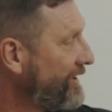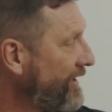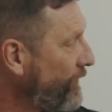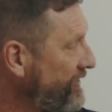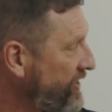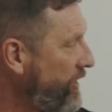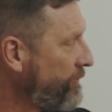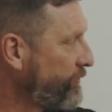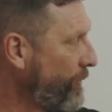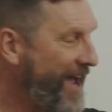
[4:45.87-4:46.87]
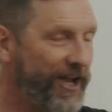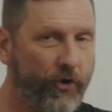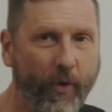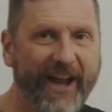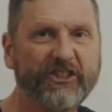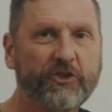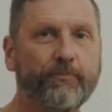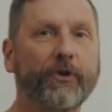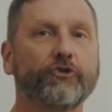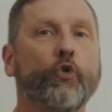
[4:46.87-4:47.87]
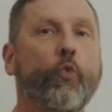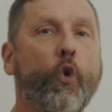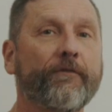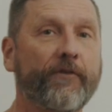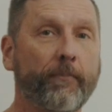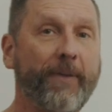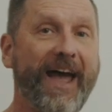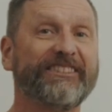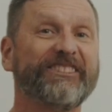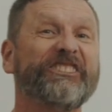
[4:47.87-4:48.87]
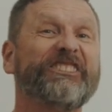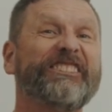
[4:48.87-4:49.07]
Deliverance comes from that great spiritual warfare passage,